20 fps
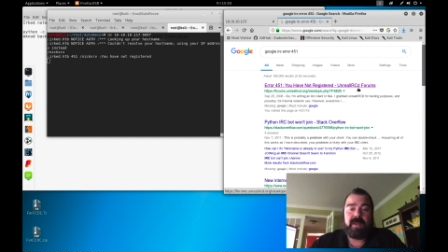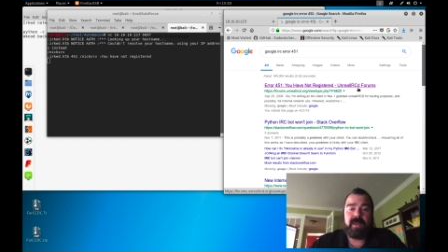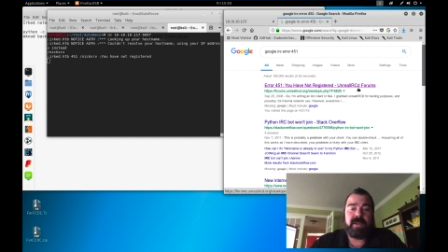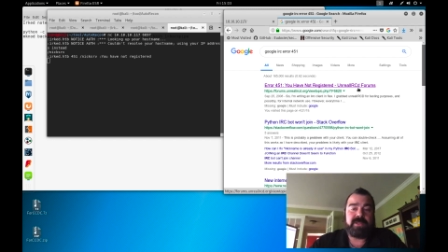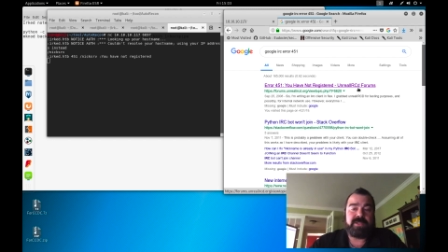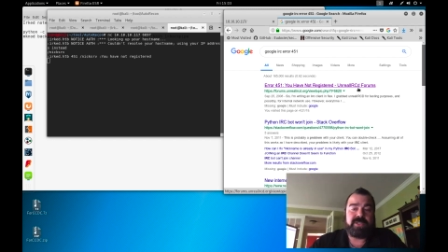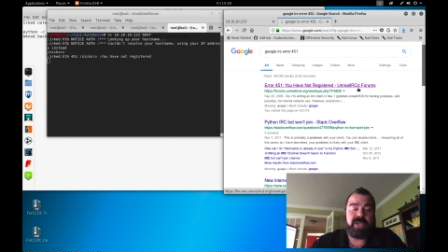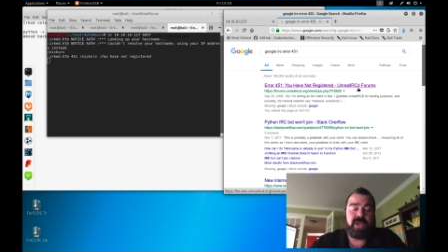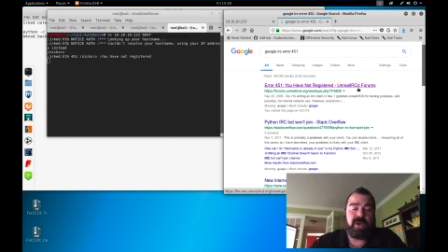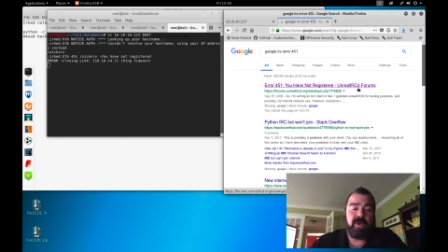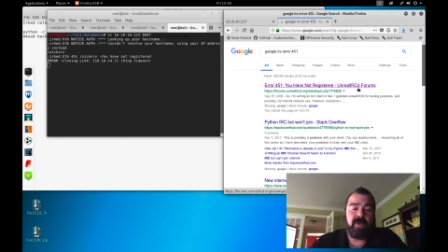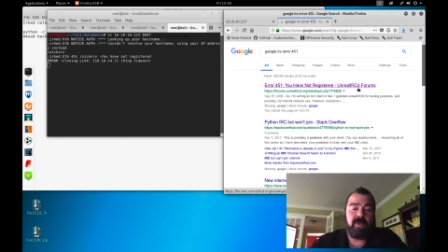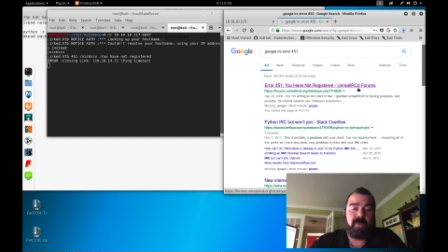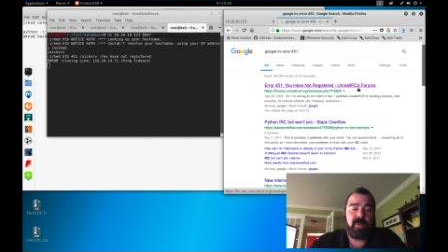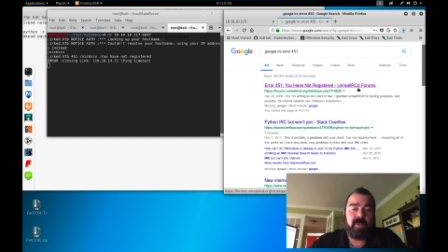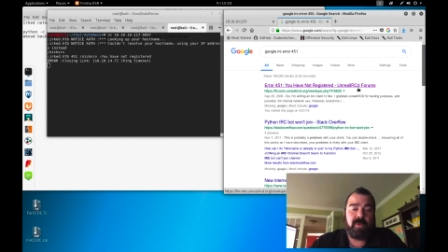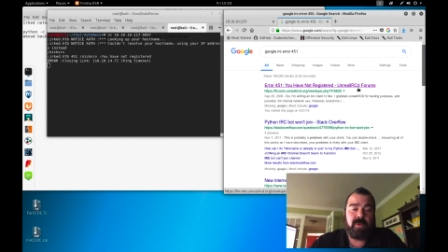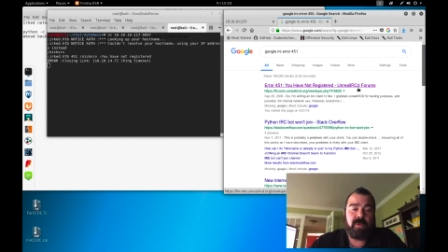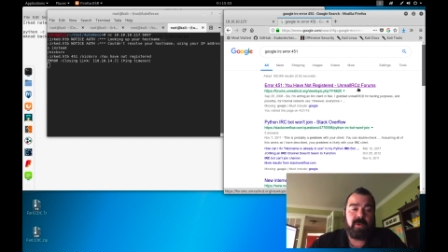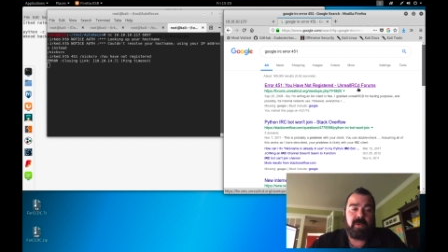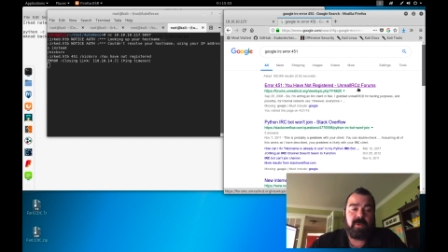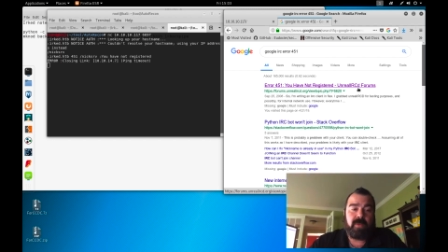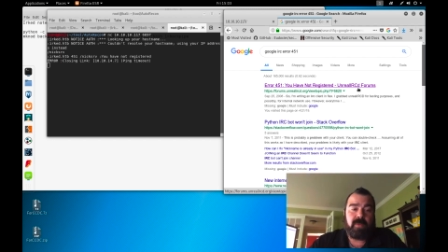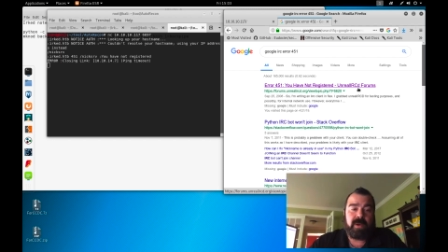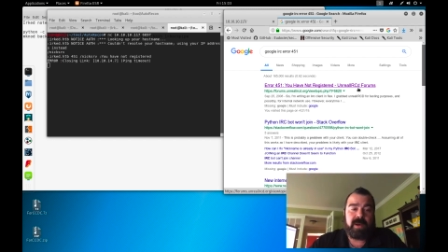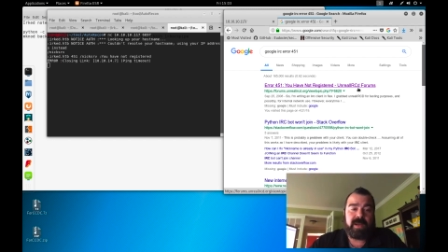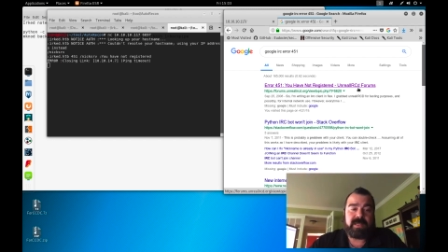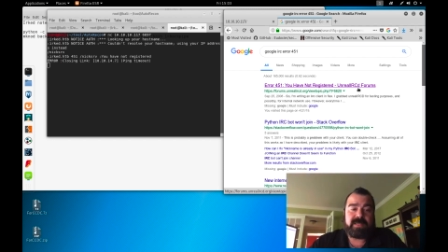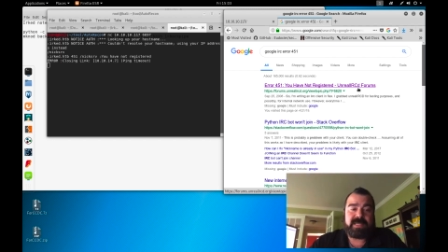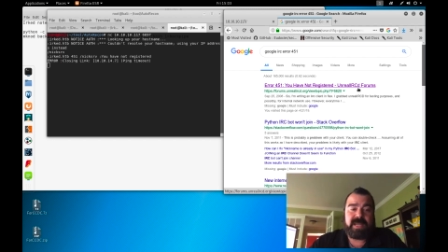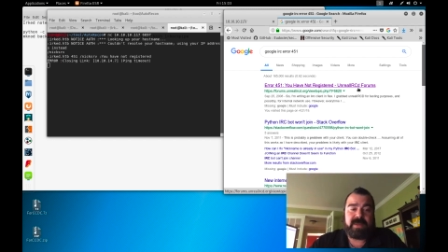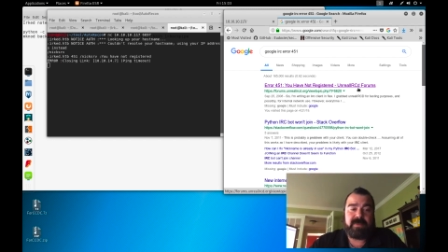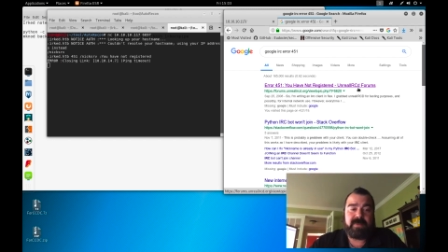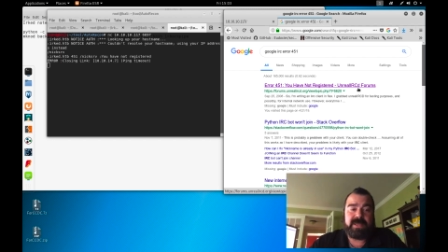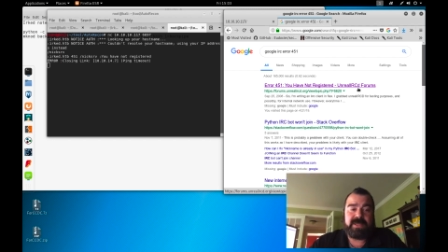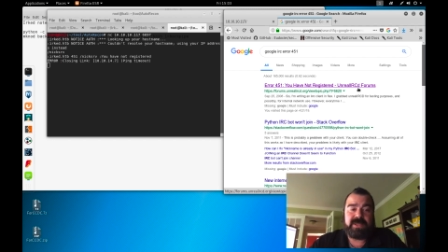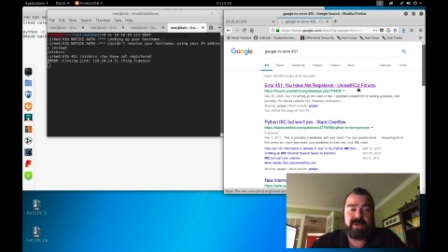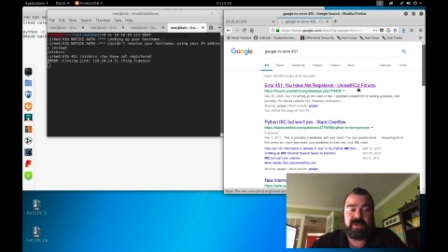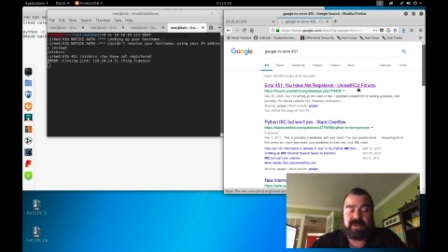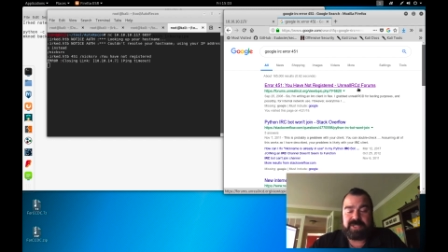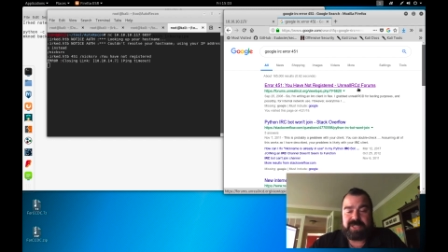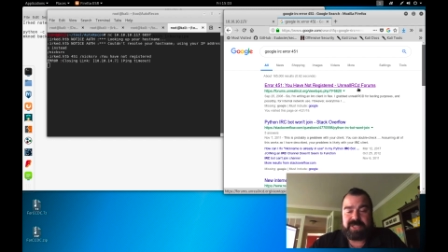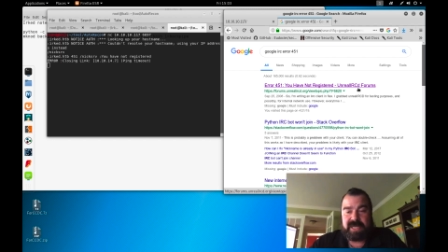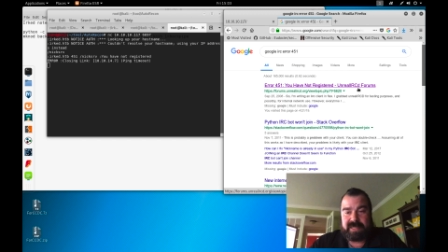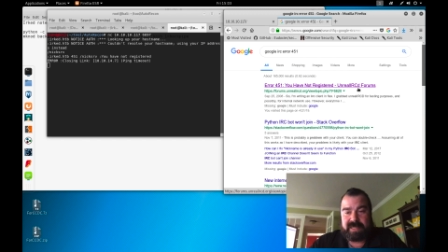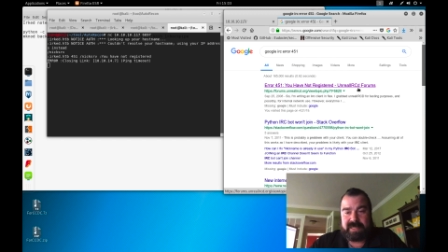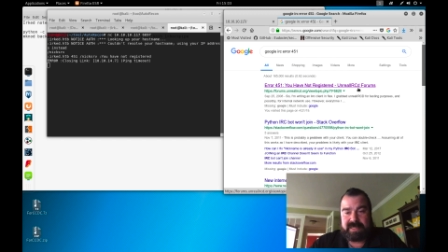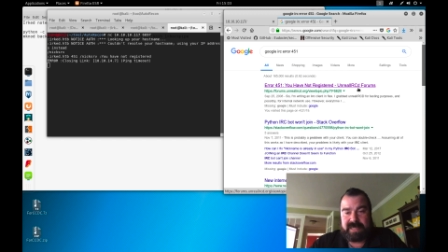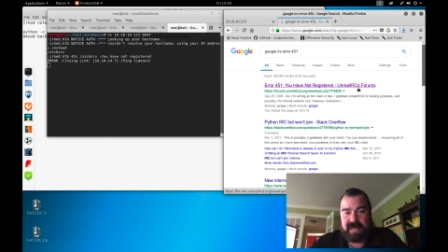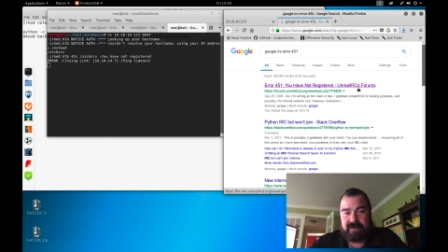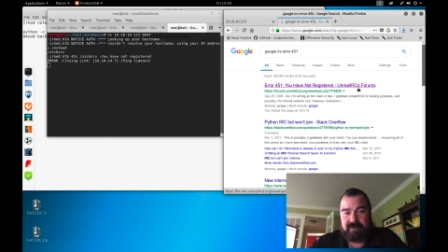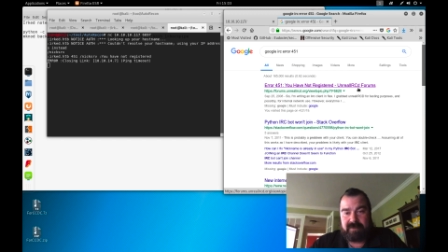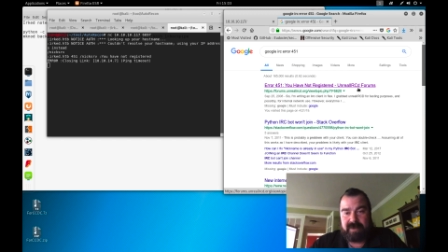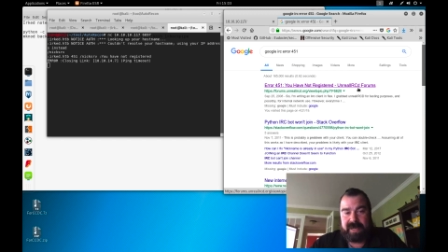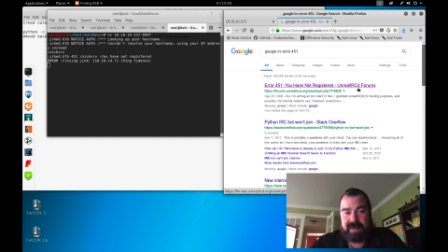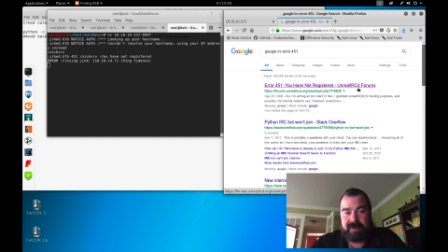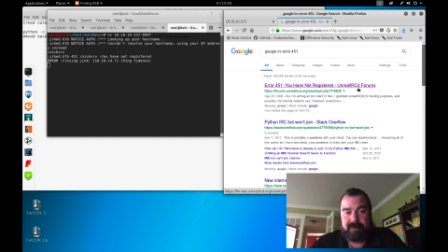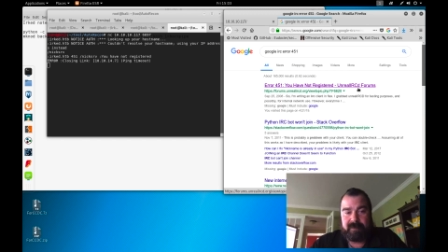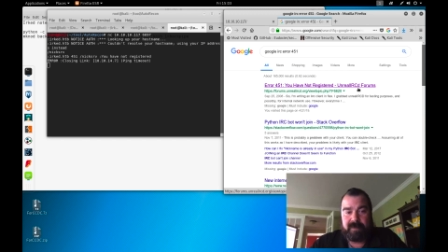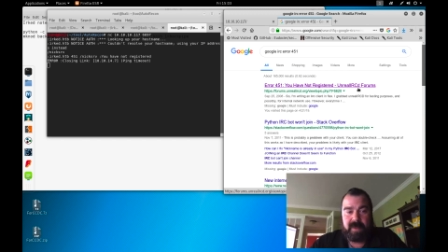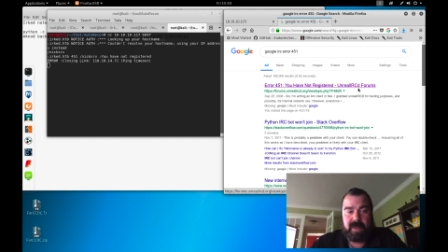So what else can we do to check this out, right?